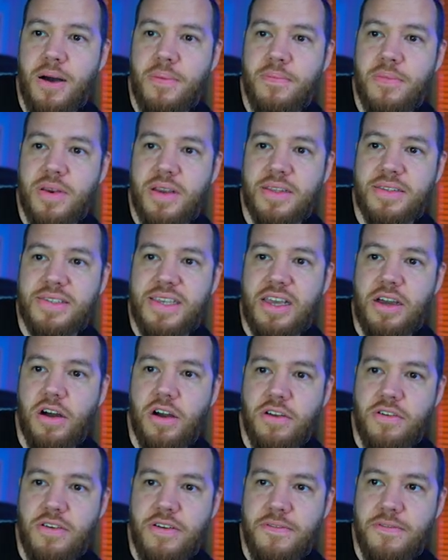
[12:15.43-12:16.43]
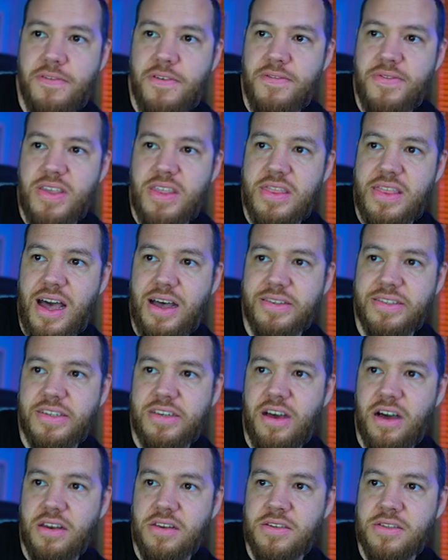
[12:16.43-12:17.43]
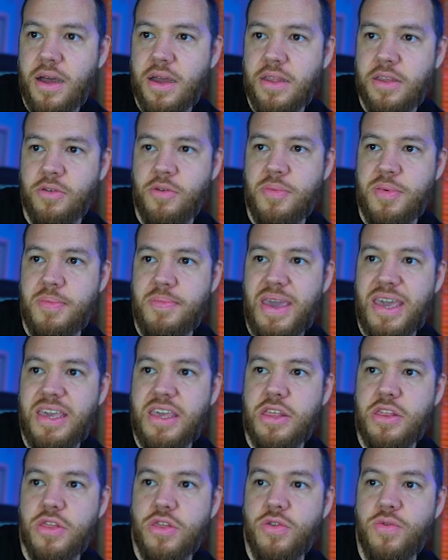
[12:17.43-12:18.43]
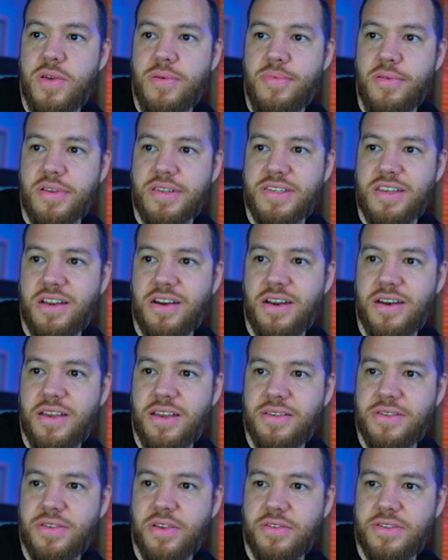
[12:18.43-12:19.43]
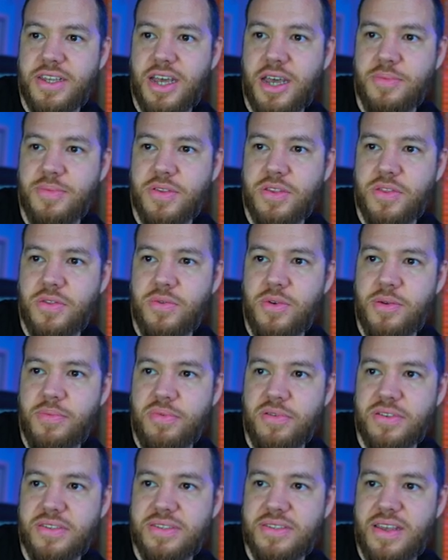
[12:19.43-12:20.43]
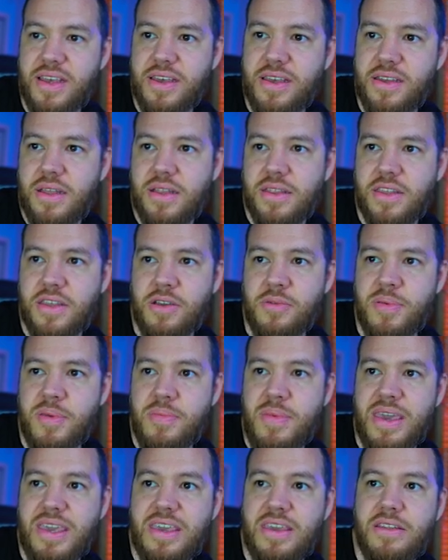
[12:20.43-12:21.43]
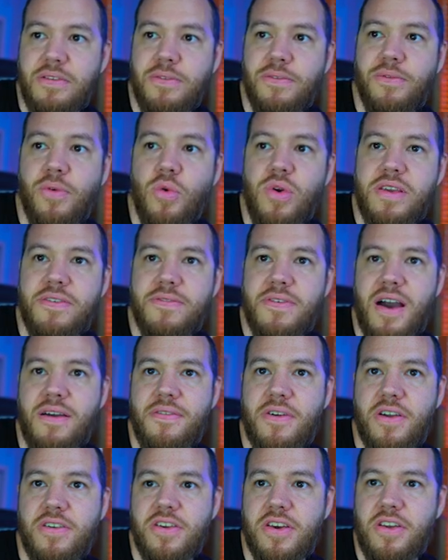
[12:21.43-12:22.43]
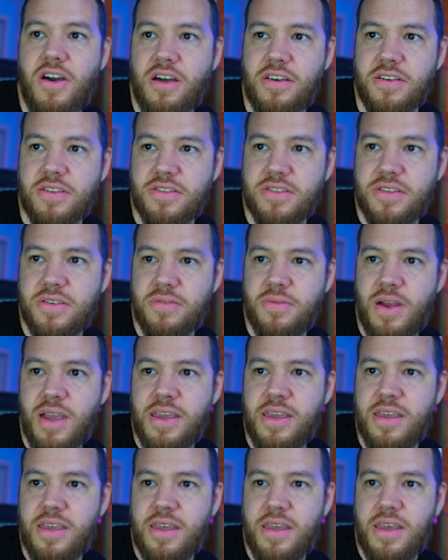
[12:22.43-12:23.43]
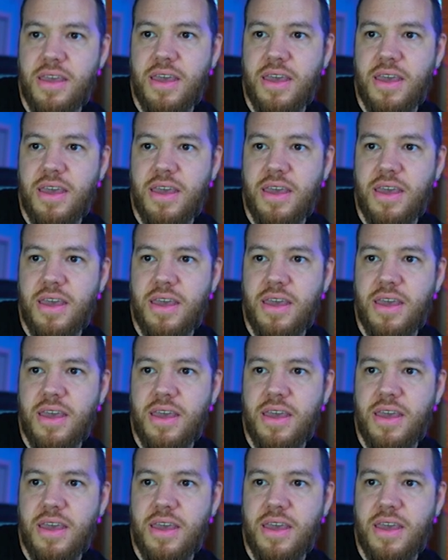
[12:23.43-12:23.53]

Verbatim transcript: let's say $150,000, you would be making 3% on it. So times 3%, you'd be making $4,500, right?